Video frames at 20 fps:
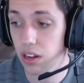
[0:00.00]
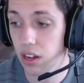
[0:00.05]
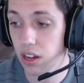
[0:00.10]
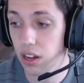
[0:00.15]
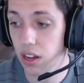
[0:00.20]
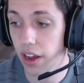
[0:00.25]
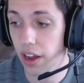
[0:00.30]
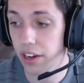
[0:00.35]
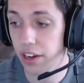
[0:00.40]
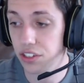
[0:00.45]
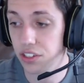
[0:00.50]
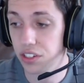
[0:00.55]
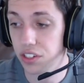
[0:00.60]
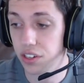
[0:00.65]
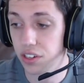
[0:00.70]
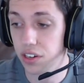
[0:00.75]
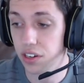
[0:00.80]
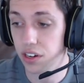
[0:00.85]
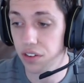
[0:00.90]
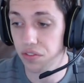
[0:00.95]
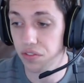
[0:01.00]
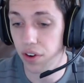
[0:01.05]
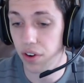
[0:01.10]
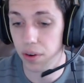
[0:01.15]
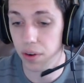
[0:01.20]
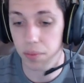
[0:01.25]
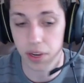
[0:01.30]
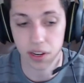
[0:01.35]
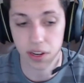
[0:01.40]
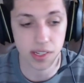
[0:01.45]
I actually did it in front of
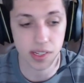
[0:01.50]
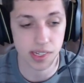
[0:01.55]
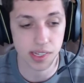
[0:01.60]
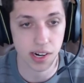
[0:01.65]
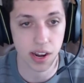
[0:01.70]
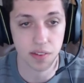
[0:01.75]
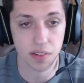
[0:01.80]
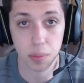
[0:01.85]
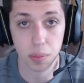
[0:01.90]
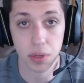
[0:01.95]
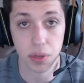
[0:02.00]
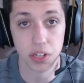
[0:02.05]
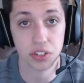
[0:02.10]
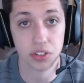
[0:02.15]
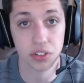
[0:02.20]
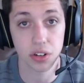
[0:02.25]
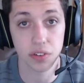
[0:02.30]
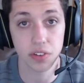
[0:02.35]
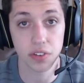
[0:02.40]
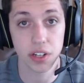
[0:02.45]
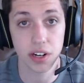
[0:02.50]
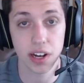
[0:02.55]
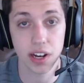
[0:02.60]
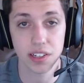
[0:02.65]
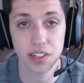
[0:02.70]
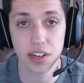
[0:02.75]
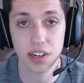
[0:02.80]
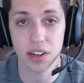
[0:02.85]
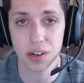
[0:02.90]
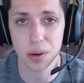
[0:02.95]
my cousin. I have a picture of it. I did it
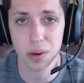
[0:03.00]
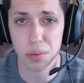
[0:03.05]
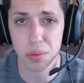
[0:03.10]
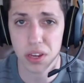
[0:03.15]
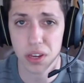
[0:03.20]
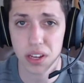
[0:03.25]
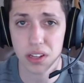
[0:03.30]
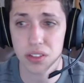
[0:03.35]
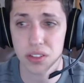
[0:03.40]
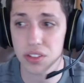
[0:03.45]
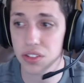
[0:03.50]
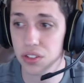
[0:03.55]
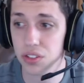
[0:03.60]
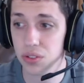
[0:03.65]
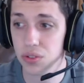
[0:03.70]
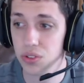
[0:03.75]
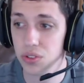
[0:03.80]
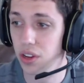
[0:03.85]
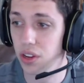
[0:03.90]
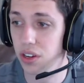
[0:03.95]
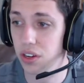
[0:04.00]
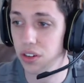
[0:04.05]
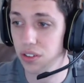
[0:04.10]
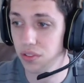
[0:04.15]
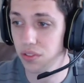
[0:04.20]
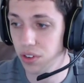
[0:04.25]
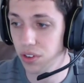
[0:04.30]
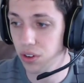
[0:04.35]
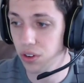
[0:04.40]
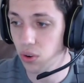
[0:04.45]
on a PS2, so I couldn't
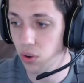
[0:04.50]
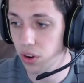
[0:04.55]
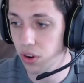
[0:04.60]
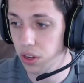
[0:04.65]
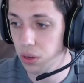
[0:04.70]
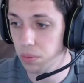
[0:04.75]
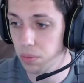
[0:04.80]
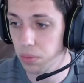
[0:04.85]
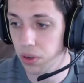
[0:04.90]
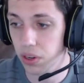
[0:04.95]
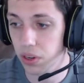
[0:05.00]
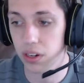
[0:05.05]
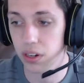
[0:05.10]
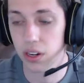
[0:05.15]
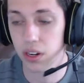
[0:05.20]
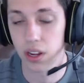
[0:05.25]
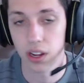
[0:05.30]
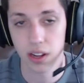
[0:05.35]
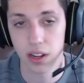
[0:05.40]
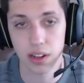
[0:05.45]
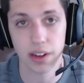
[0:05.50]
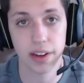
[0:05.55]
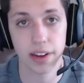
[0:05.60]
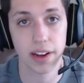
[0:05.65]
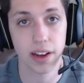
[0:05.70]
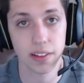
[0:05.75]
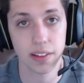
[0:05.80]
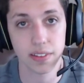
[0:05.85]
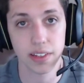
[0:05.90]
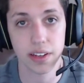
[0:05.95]
record it, but I
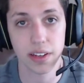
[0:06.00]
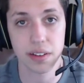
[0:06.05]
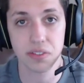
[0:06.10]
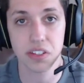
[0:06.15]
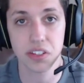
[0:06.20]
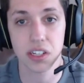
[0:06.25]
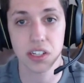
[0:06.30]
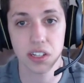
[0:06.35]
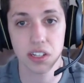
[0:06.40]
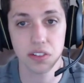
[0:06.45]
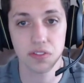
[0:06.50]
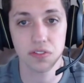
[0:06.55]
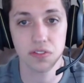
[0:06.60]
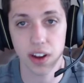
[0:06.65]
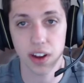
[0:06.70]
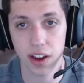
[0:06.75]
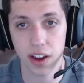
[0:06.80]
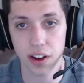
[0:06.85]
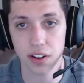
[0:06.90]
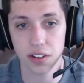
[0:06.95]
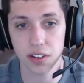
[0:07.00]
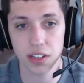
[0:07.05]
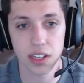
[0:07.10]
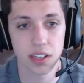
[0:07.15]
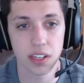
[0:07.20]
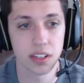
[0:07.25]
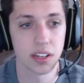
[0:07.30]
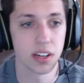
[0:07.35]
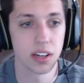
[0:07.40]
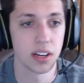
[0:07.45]
got the FC finally,
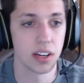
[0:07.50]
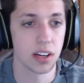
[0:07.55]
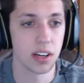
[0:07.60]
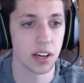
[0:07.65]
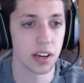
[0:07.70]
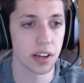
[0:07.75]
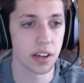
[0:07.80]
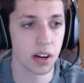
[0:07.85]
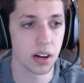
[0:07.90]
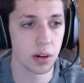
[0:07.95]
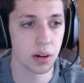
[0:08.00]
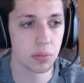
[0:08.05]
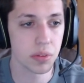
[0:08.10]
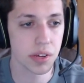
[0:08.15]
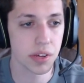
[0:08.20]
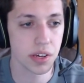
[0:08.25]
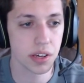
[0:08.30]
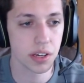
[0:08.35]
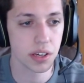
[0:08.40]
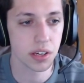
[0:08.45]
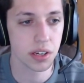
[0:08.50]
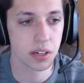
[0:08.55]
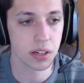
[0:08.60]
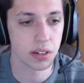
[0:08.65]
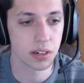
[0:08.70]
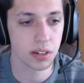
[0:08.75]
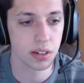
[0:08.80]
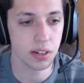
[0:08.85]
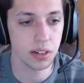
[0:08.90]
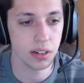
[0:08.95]
and I'll be,
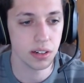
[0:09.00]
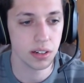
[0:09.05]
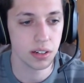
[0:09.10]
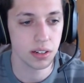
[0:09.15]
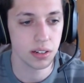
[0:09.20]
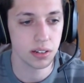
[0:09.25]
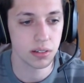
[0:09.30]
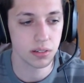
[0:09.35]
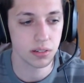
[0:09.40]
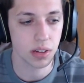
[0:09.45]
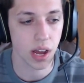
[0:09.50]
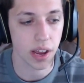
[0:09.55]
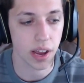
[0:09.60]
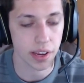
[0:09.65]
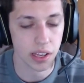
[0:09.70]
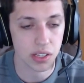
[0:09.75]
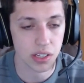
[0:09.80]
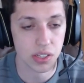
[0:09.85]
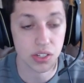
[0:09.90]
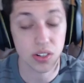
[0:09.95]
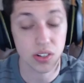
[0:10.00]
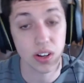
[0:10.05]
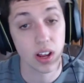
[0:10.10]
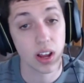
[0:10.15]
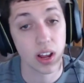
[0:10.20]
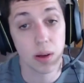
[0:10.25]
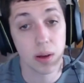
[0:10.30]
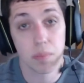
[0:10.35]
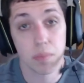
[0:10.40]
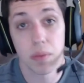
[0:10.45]
I guess,
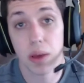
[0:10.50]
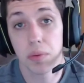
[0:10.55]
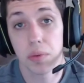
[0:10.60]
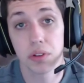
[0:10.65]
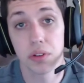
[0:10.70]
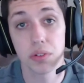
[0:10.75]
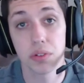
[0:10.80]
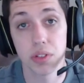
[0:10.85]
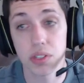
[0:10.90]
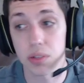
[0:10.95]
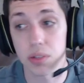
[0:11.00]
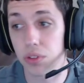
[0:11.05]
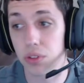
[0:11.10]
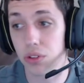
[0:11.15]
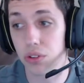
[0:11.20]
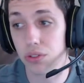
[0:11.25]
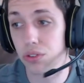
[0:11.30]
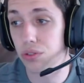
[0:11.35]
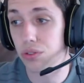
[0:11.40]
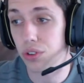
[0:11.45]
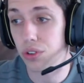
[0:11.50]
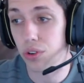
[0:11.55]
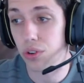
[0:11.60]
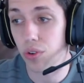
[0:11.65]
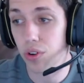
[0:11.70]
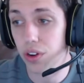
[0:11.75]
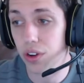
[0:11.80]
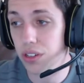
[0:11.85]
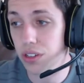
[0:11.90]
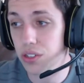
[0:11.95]
maybe doing some local
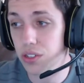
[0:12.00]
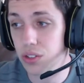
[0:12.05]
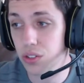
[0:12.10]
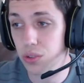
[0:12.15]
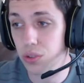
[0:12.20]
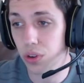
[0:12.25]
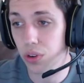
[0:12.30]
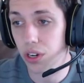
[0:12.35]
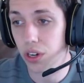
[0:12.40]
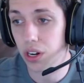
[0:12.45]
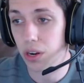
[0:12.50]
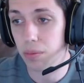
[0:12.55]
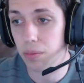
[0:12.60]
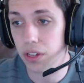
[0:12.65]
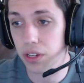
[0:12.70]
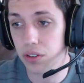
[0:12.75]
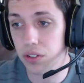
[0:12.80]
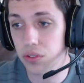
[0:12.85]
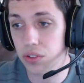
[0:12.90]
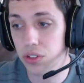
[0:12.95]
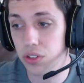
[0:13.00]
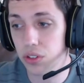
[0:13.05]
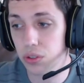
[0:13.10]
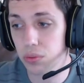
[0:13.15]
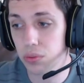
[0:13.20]
recordings, just working on my YouTube.